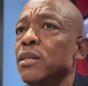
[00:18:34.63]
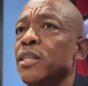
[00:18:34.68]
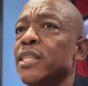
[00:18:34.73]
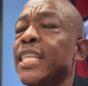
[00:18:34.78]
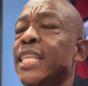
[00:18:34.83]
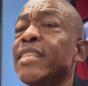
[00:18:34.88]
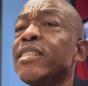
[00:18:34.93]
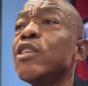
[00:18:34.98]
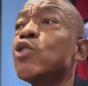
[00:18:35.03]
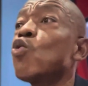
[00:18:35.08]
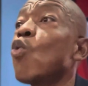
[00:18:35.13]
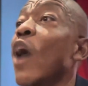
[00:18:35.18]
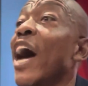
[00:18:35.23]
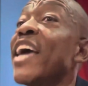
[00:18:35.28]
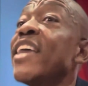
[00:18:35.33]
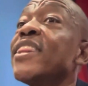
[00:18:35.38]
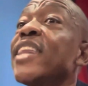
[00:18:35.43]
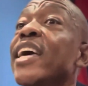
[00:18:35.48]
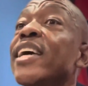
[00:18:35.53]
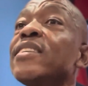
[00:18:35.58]
This is
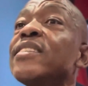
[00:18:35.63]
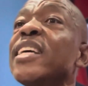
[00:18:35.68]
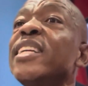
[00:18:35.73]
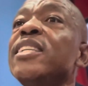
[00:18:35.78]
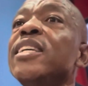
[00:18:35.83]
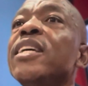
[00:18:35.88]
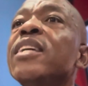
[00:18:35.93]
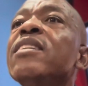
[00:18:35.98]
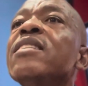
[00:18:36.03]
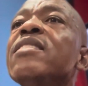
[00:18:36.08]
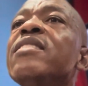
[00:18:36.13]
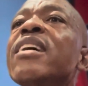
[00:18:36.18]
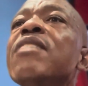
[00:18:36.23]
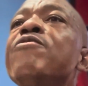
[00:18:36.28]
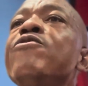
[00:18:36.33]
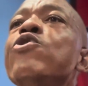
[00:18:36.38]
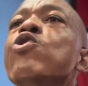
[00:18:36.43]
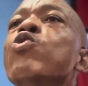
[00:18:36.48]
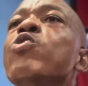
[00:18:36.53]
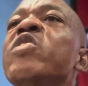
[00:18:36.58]
why there is an
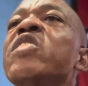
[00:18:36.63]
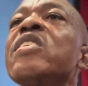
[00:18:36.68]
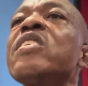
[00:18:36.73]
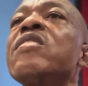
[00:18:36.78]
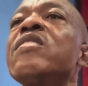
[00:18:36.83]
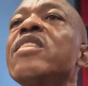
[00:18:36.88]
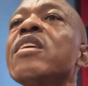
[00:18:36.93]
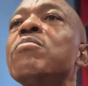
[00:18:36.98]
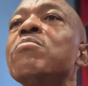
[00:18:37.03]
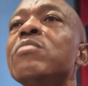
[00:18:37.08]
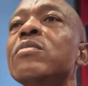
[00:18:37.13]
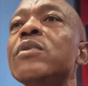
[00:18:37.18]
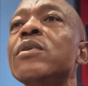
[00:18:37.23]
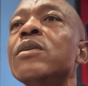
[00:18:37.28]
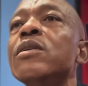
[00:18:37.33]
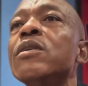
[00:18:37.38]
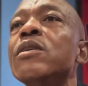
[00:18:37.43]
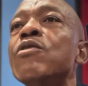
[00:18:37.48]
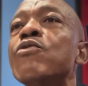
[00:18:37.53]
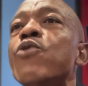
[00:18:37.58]
interview system
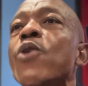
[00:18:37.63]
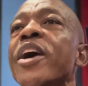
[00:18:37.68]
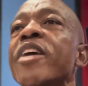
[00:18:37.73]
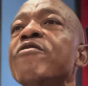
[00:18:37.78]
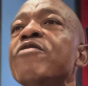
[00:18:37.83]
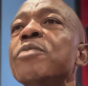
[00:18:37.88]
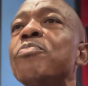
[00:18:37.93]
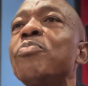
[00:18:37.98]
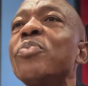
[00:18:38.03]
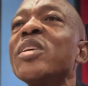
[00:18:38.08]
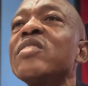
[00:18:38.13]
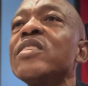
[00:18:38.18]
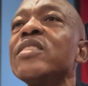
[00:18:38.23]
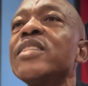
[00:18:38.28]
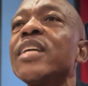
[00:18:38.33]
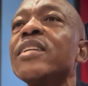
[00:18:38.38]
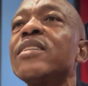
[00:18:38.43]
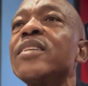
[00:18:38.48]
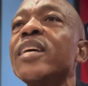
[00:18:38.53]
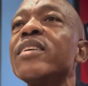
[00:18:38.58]
for every person
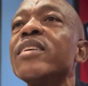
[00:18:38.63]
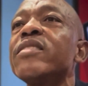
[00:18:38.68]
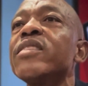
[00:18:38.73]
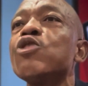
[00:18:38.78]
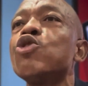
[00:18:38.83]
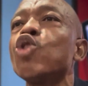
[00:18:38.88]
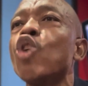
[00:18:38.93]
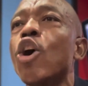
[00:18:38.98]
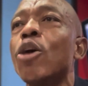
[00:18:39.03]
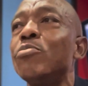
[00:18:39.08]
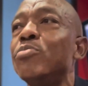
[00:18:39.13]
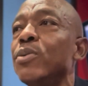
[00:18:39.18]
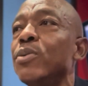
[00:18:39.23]
that takes a job.